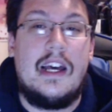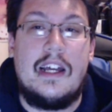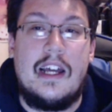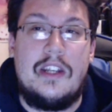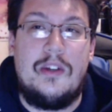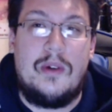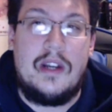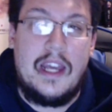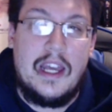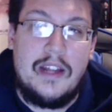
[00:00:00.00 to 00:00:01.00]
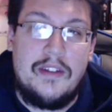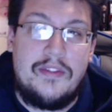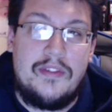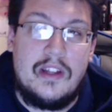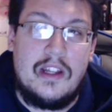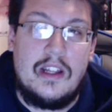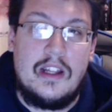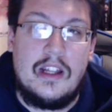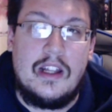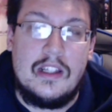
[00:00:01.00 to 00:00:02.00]
I do want to have,
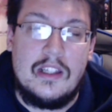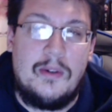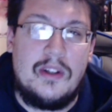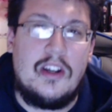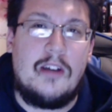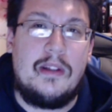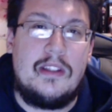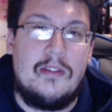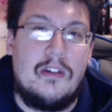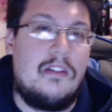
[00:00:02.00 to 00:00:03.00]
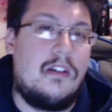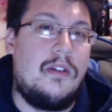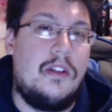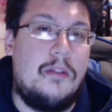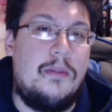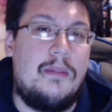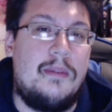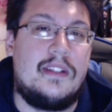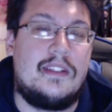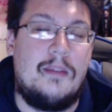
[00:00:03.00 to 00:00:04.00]
I want to talk about Dororo a little bit,
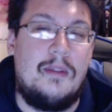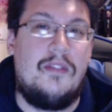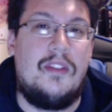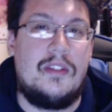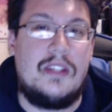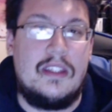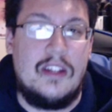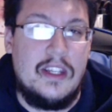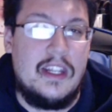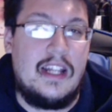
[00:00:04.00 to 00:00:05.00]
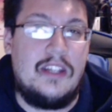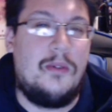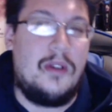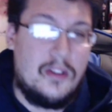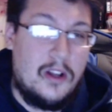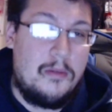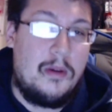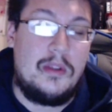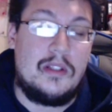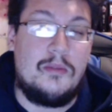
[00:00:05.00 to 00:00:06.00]
because, I mean, even though it's not done yet, I do want to talk about it,
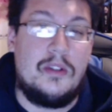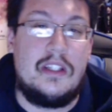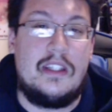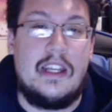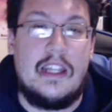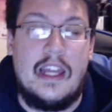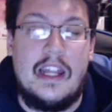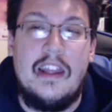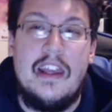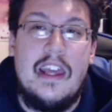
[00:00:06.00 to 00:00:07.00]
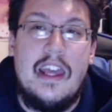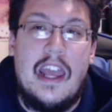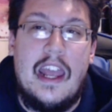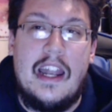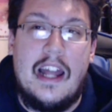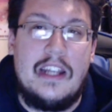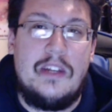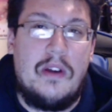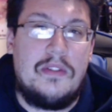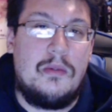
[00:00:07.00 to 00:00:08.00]
because I'm really digging that. And I do
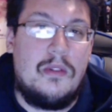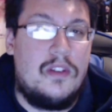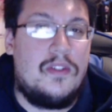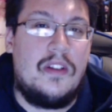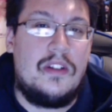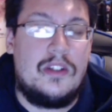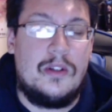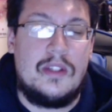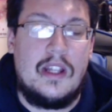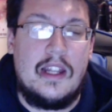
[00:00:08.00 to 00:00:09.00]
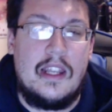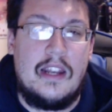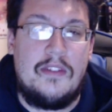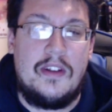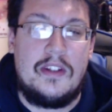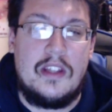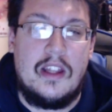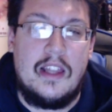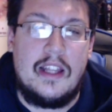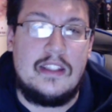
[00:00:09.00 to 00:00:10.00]
have some reviews for other shows that I finished
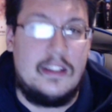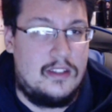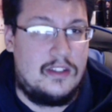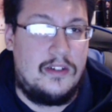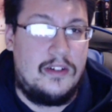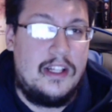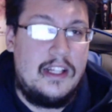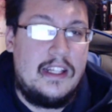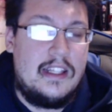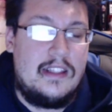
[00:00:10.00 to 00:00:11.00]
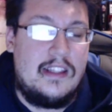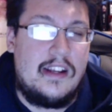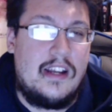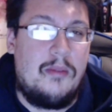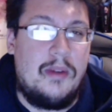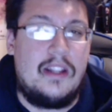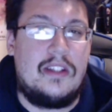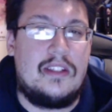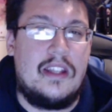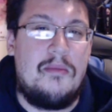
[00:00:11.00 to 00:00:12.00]
last season, so they're coming. It's
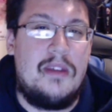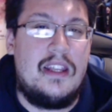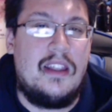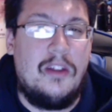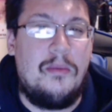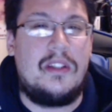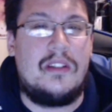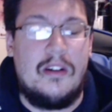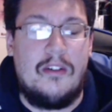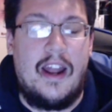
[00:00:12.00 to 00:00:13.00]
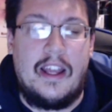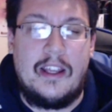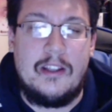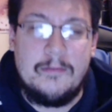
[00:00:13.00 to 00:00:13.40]
just going to be a little bit erratic.